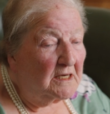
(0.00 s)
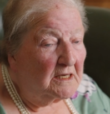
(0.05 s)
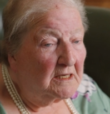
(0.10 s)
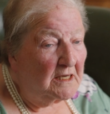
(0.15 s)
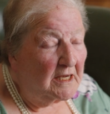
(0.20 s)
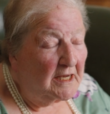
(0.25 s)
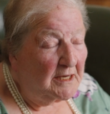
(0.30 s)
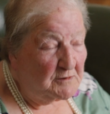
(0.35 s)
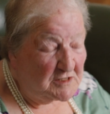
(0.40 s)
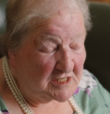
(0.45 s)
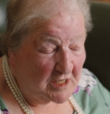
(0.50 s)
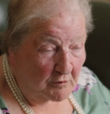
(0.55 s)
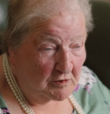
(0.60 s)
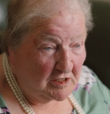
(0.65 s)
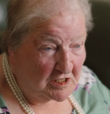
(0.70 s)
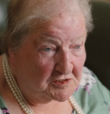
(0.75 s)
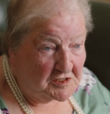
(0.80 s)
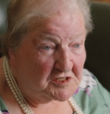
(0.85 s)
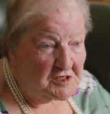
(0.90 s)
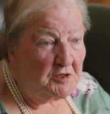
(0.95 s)
It was only
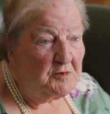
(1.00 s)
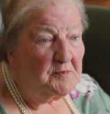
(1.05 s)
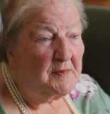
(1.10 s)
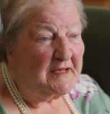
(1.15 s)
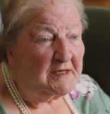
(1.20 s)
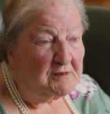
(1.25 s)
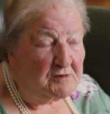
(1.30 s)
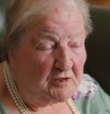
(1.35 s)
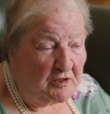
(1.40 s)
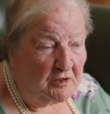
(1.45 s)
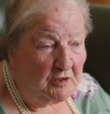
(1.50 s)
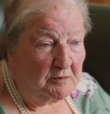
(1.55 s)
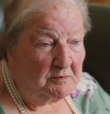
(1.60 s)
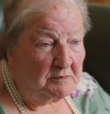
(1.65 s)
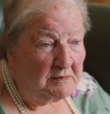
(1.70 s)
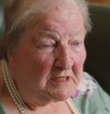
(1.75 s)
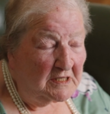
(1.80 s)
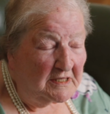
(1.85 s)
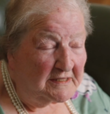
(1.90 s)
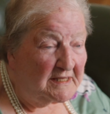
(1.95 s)
a 2-bedroom.
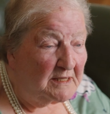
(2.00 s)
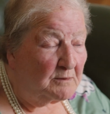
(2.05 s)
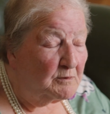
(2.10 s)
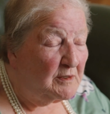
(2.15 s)
Then we